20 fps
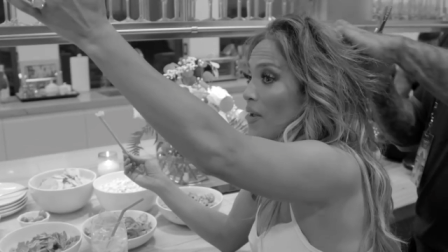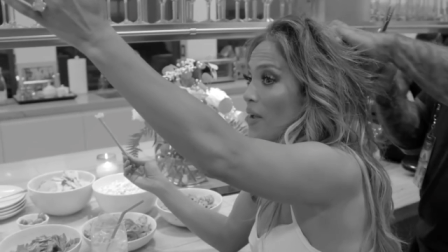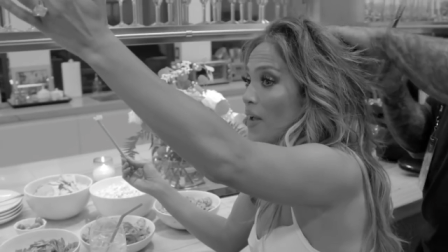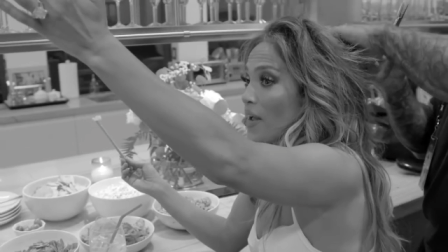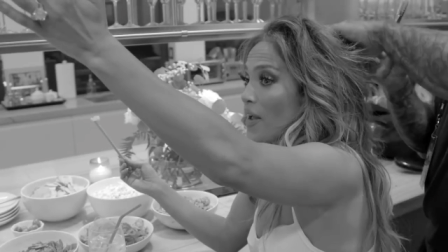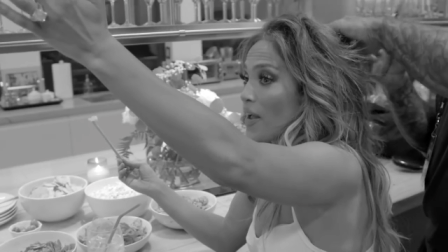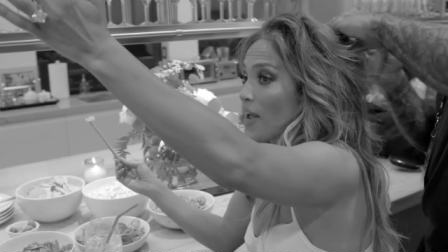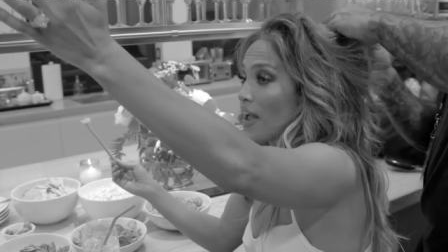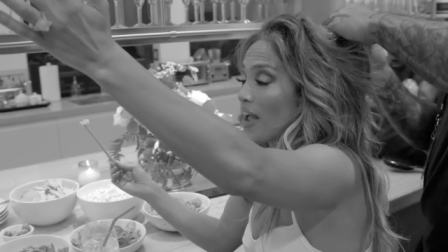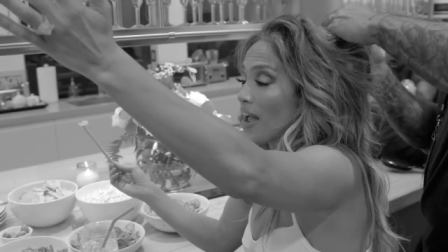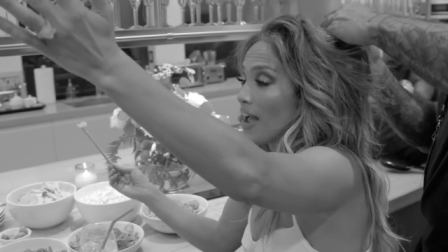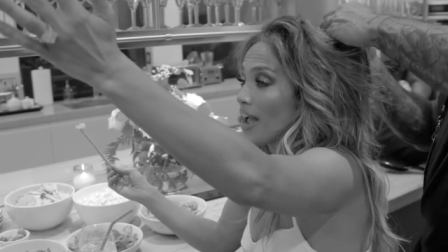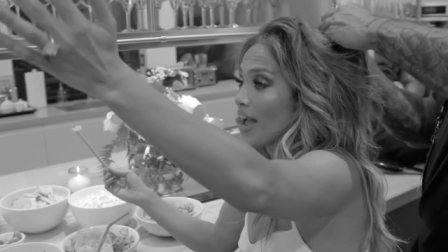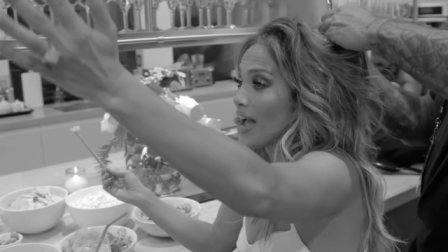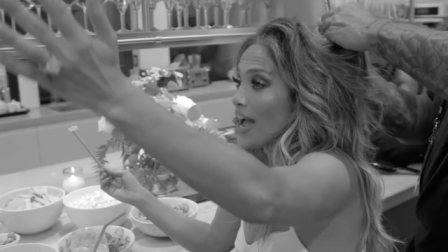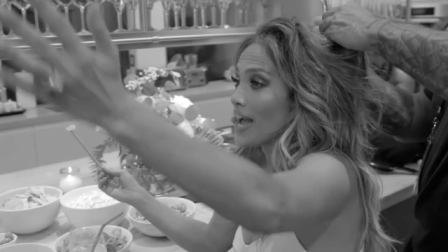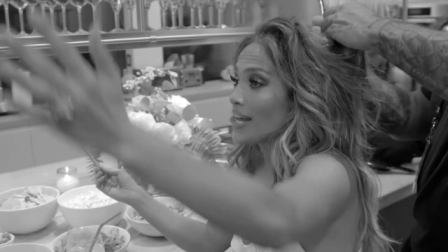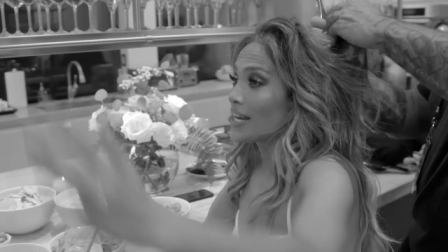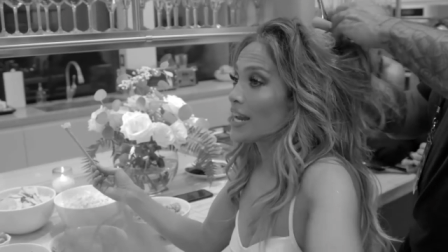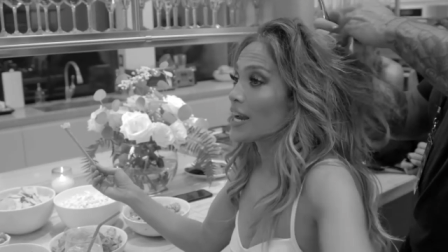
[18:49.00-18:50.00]
that's hard.
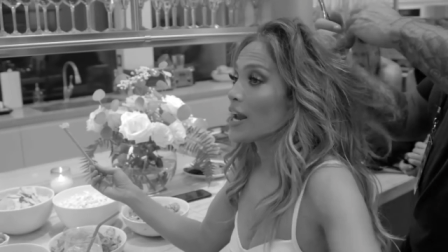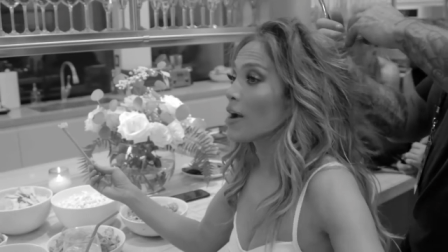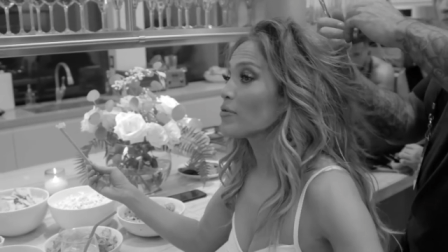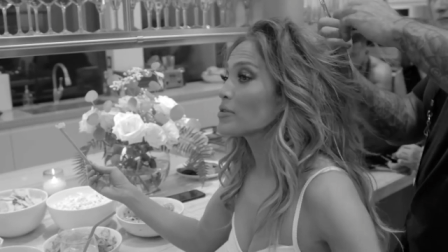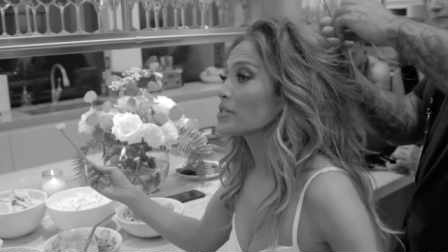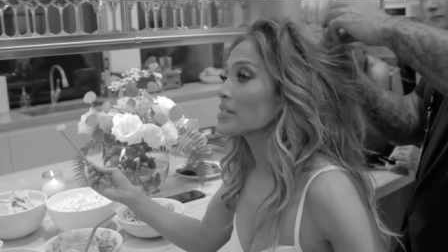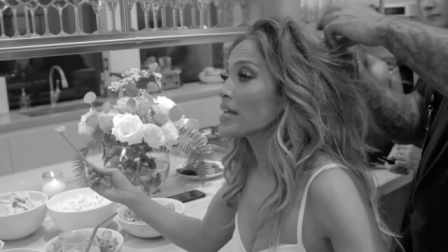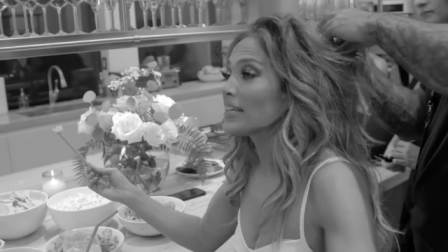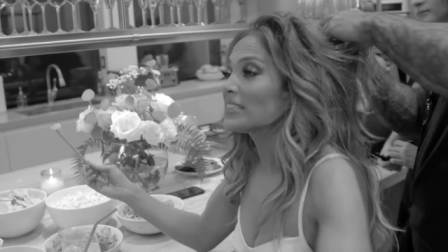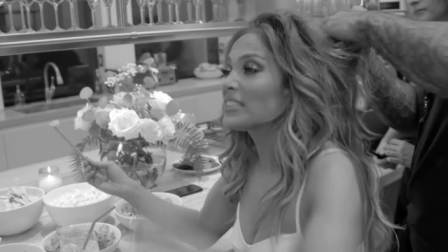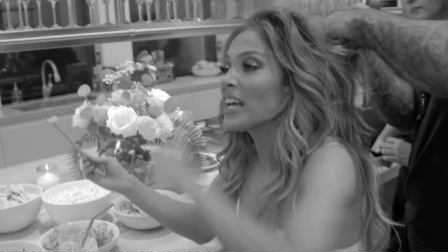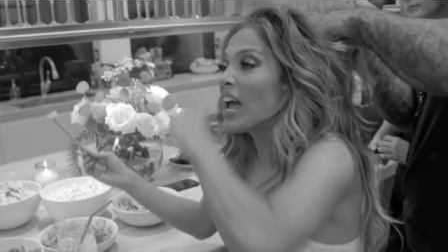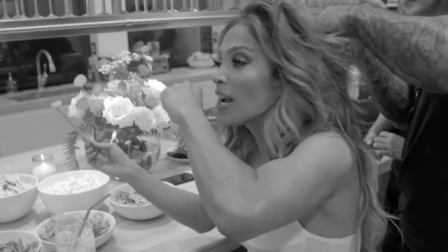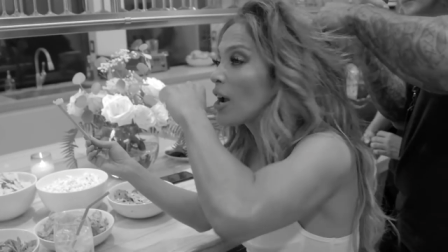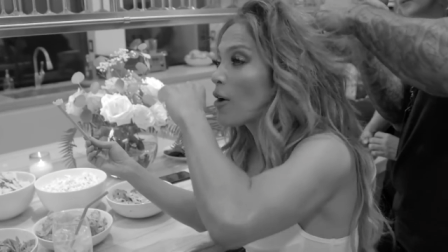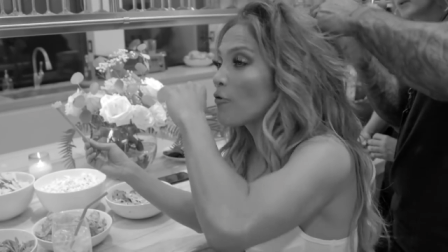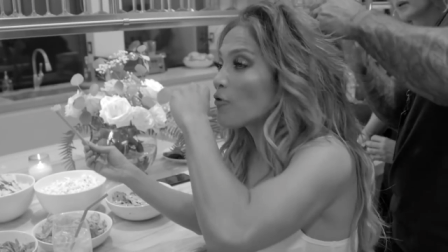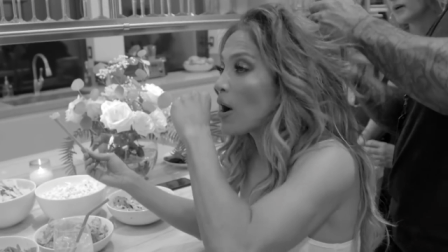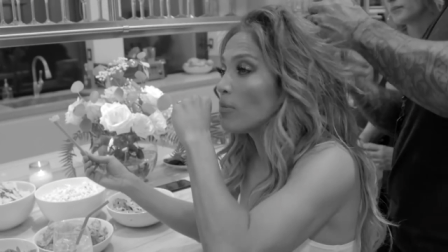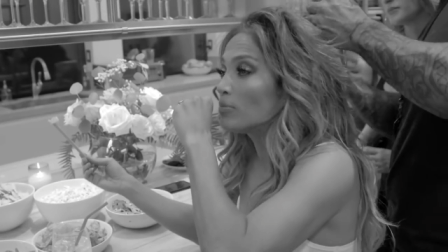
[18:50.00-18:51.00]
And then I was like, take
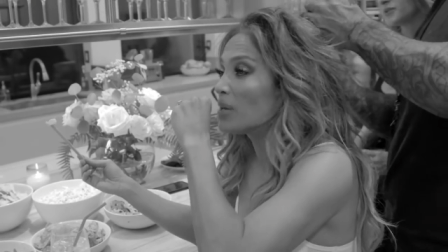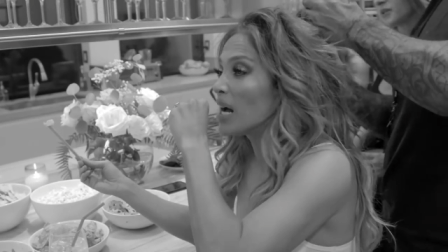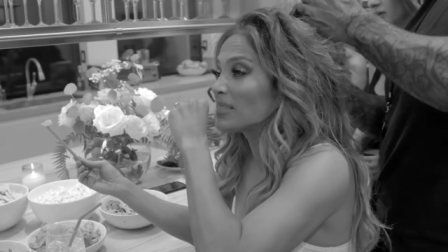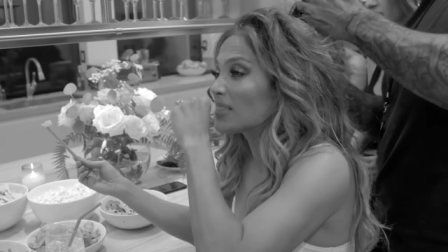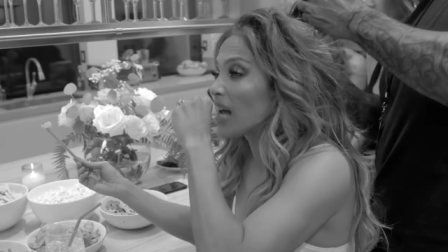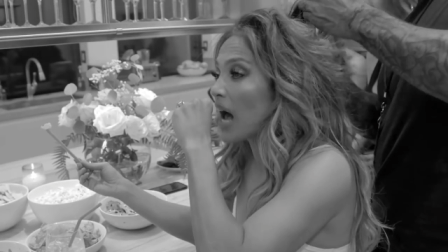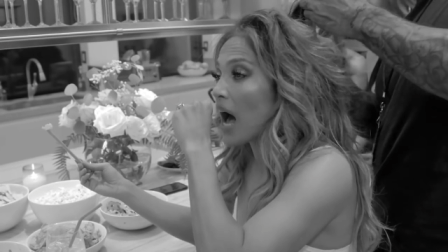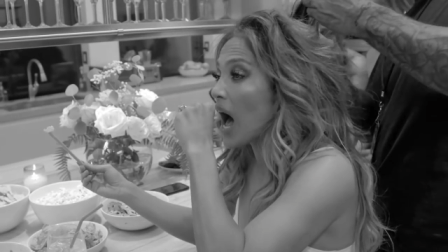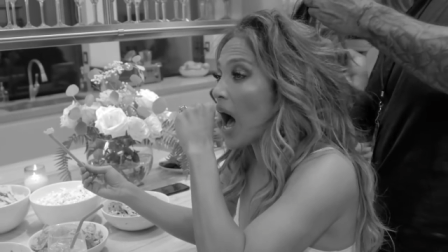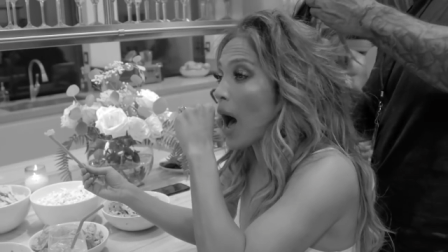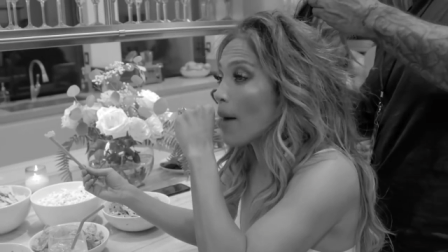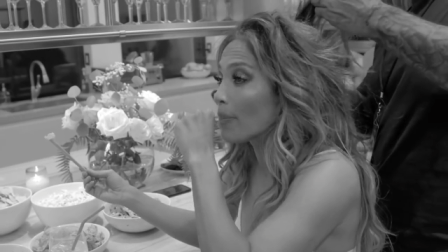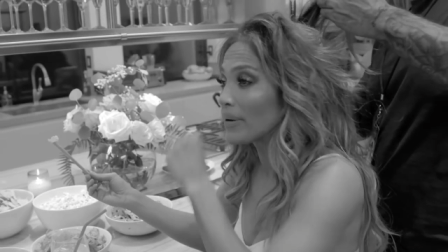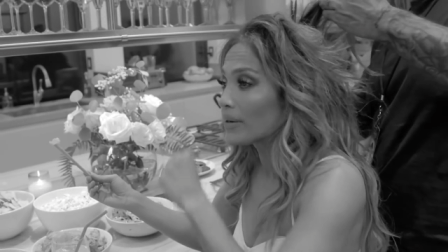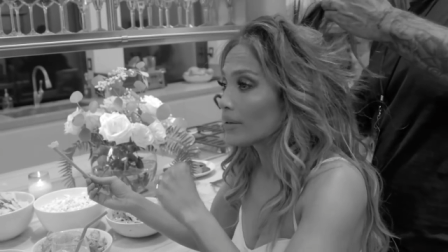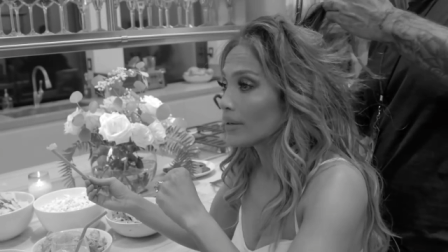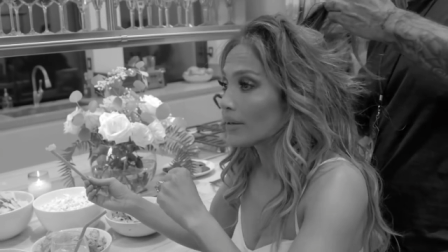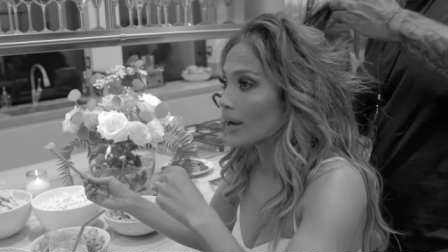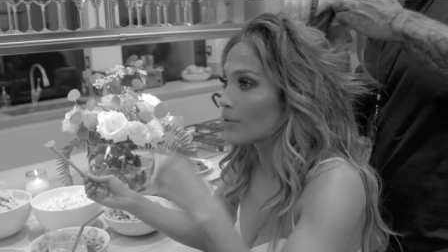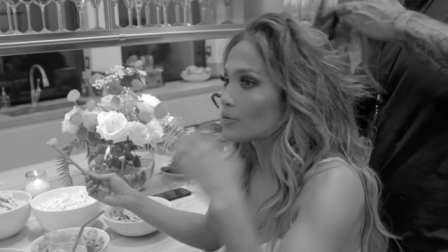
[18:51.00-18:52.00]
it from the
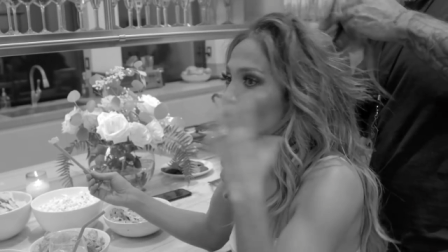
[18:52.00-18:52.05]
top!